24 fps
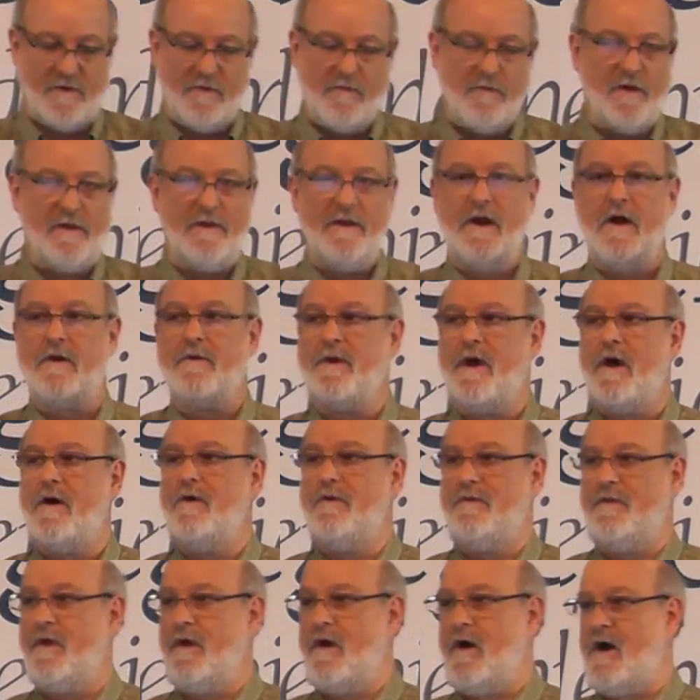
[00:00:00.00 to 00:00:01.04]
We really don't know
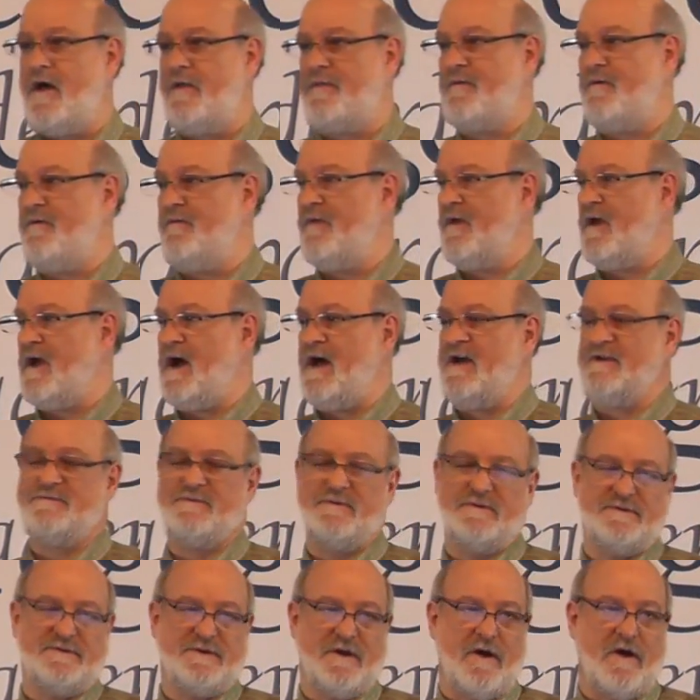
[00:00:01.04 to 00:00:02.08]
who the author of the
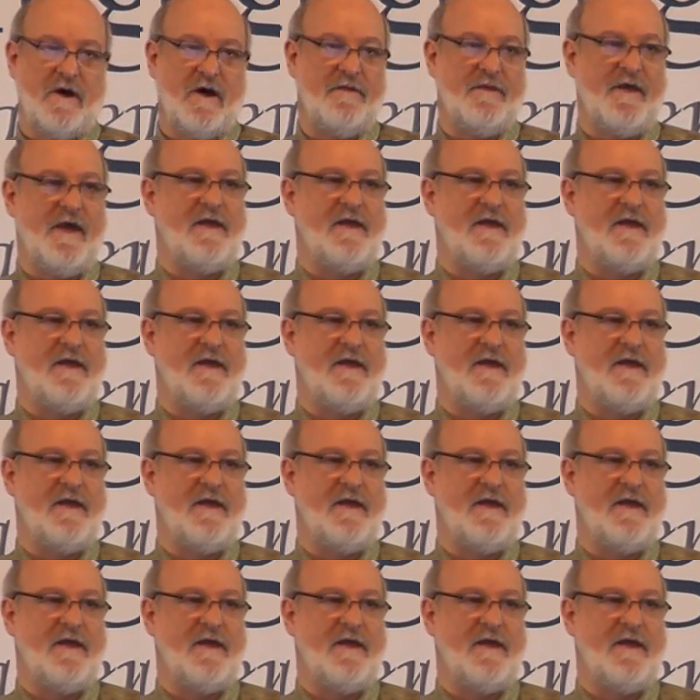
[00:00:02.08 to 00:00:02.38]
Gospels are.